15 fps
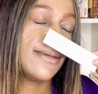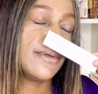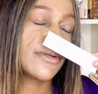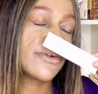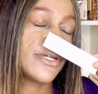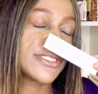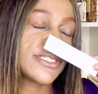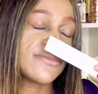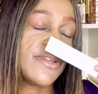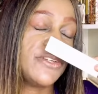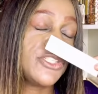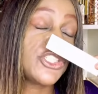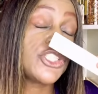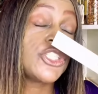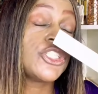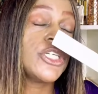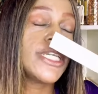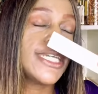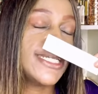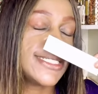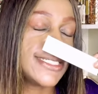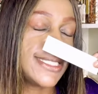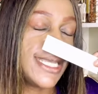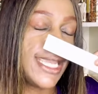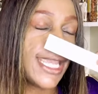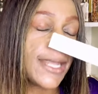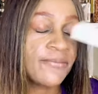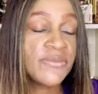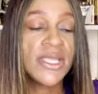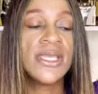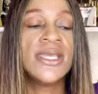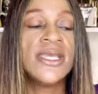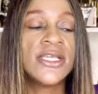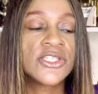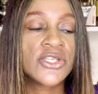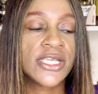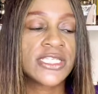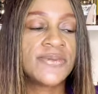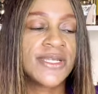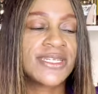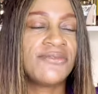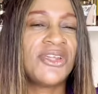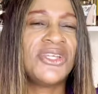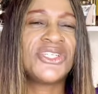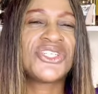come across as very sugared there. So expect a very